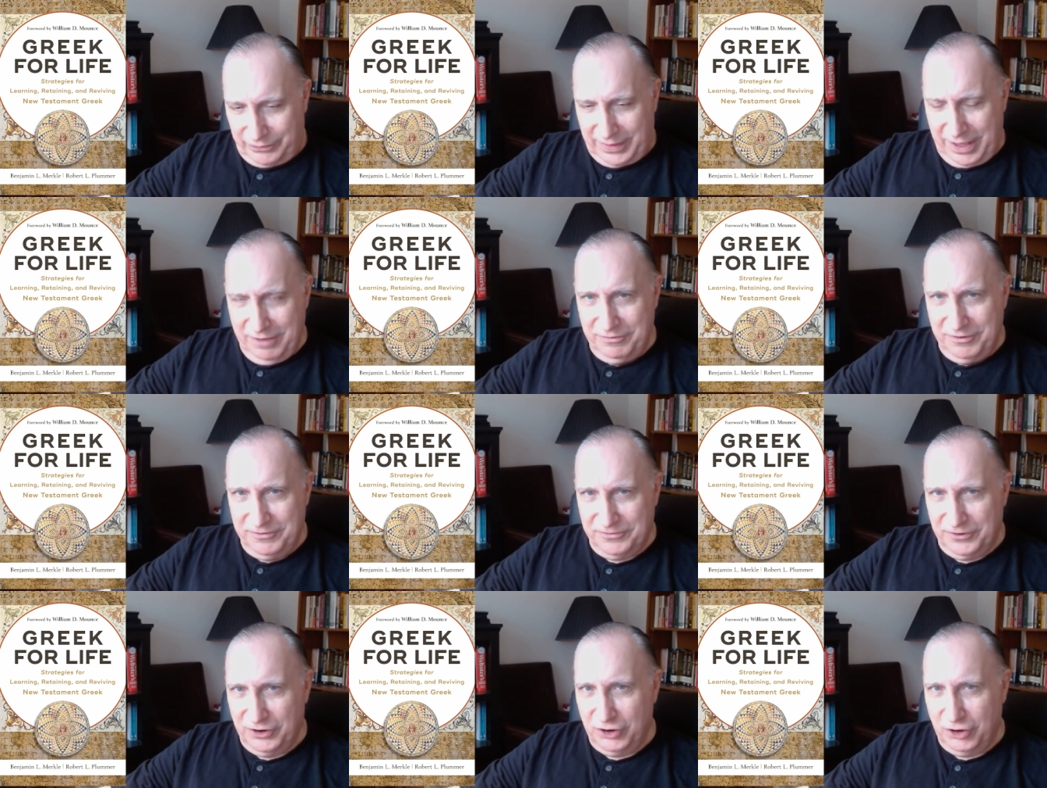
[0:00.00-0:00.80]
of a
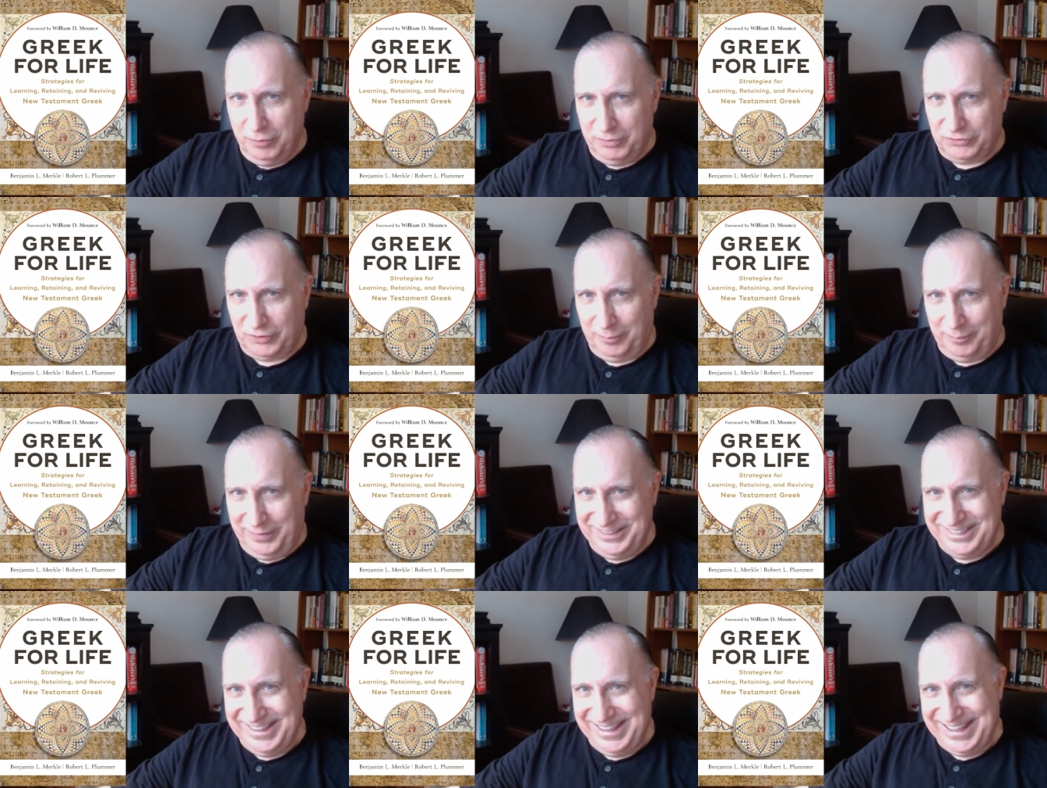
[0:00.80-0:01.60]
verb or something
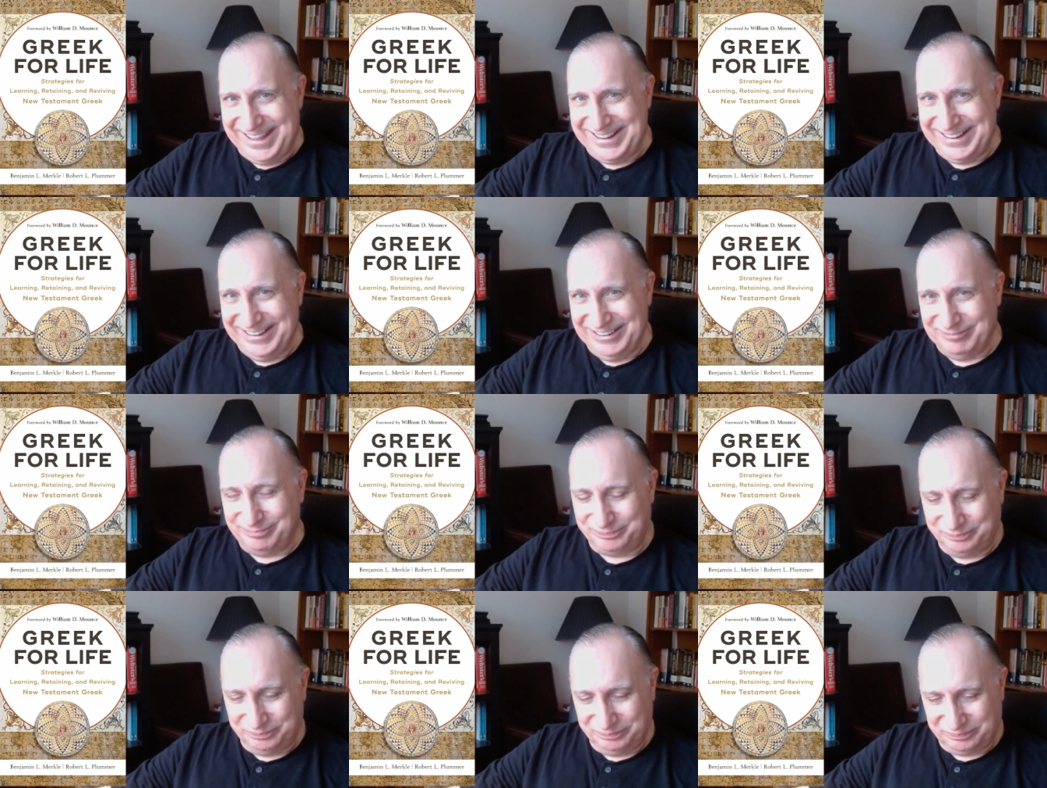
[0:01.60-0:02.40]
like that, and
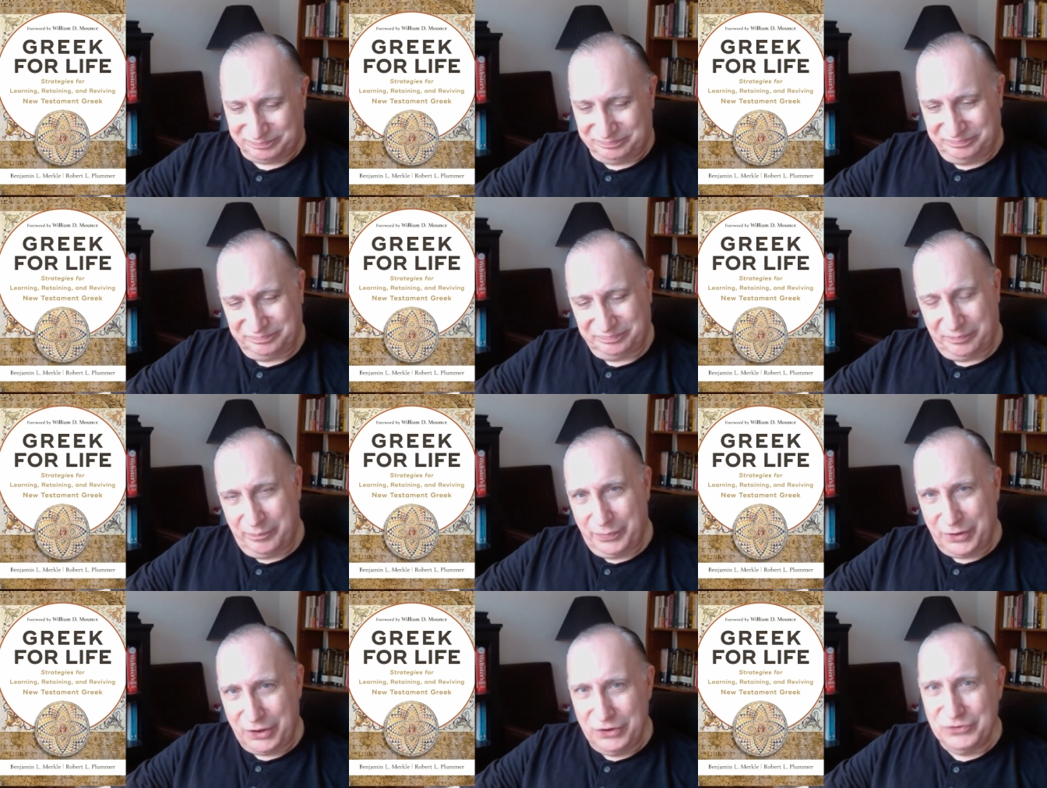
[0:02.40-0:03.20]

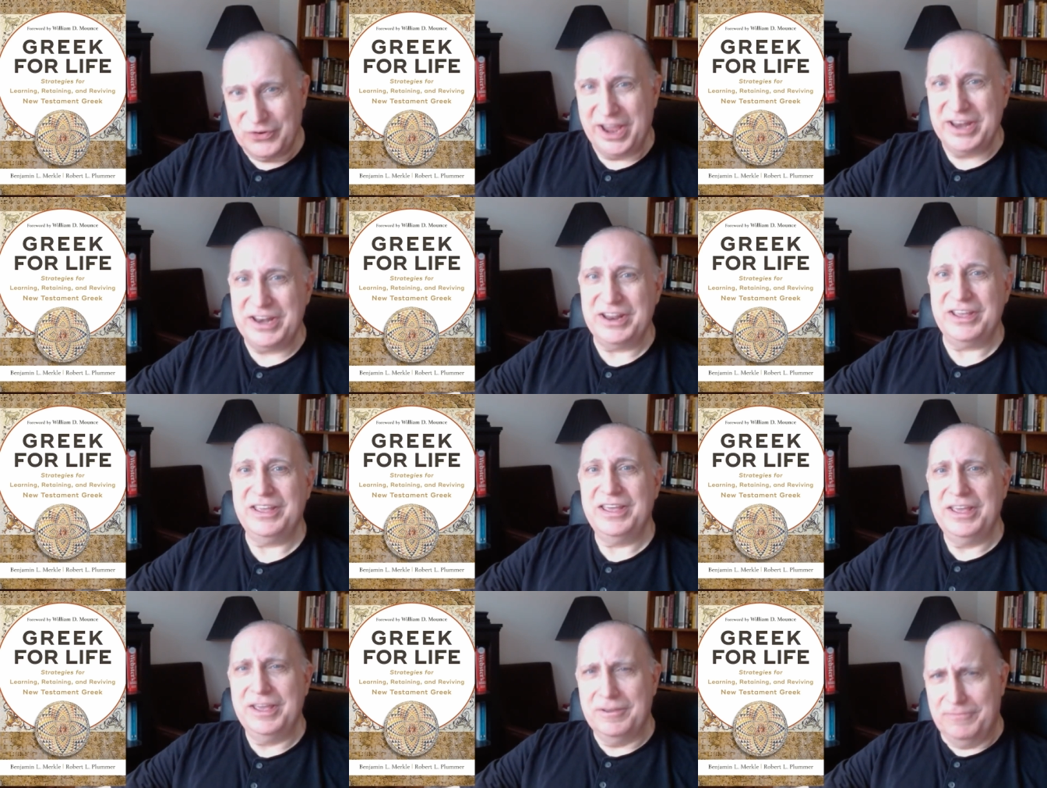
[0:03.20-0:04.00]
trying to
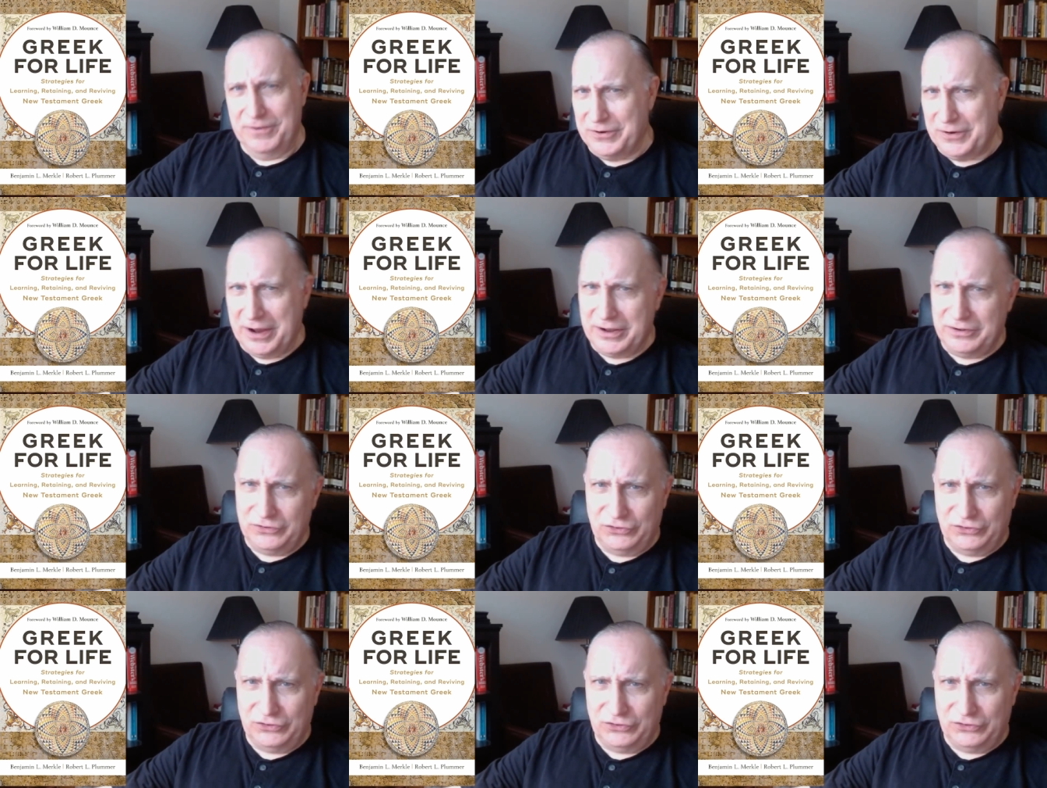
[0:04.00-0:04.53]
figure out its